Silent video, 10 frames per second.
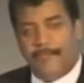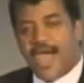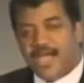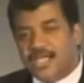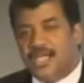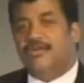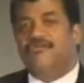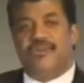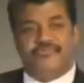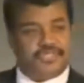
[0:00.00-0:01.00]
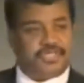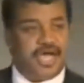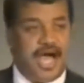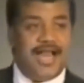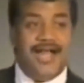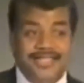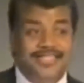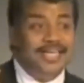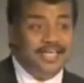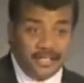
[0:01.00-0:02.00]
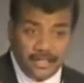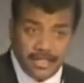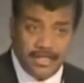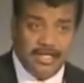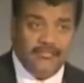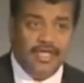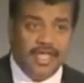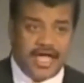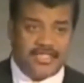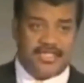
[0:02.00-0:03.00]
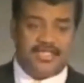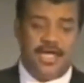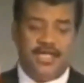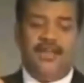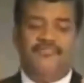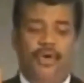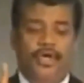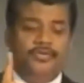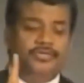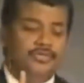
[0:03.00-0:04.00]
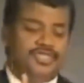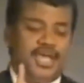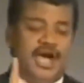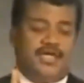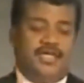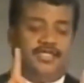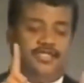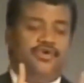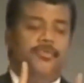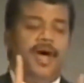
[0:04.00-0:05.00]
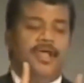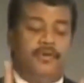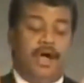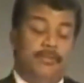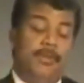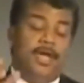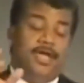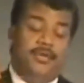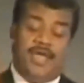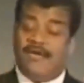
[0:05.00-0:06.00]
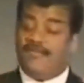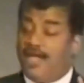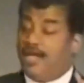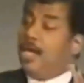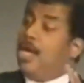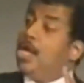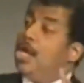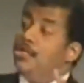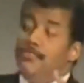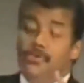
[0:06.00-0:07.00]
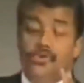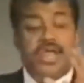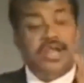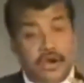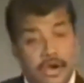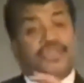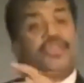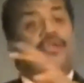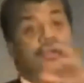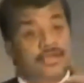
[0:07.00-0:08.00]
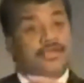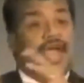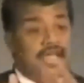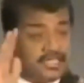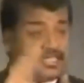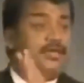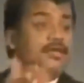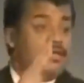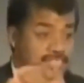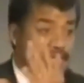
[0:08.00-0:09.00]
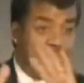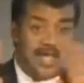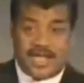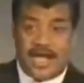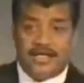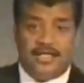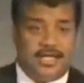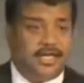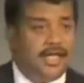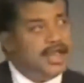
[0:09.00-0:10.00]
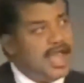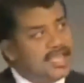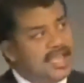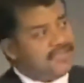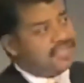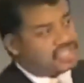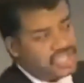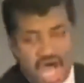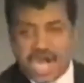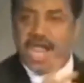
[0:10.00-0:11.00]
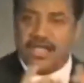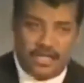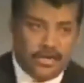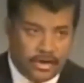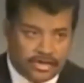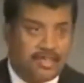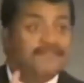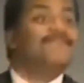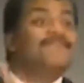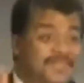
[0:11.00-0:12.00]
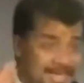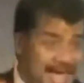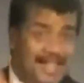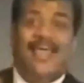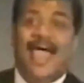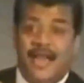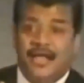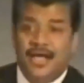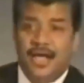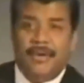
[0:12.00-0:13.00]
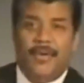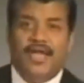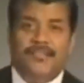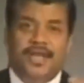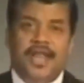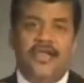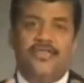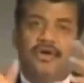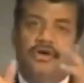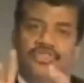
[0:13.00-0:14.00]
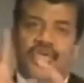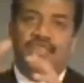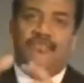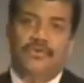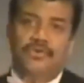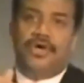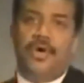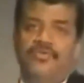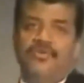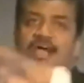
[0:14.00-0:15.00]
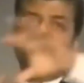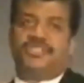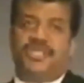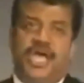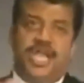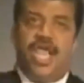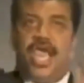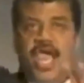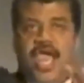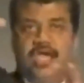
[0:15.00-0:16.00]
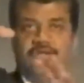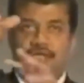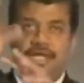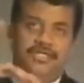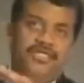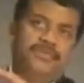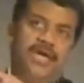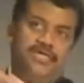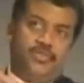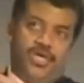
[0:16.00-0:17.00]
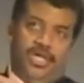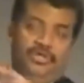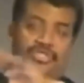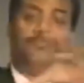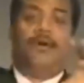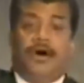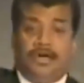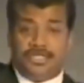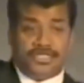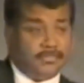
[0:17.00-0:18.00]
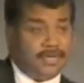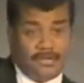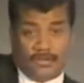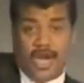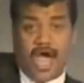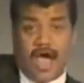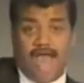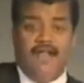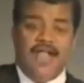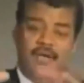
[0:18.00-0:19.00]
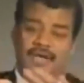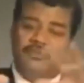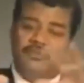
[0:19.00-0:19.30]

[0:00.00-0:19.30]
abandoning reference to God until he realizes that if all you do is calculate the two body problem, here we have like the moon and earth. Yes, he's got that calculated. Now you have the sun and the earth. You got that. But wait a minute, now the earth and the moon go around the sun, and sometimes we're close to Mars and sometimes we're not. And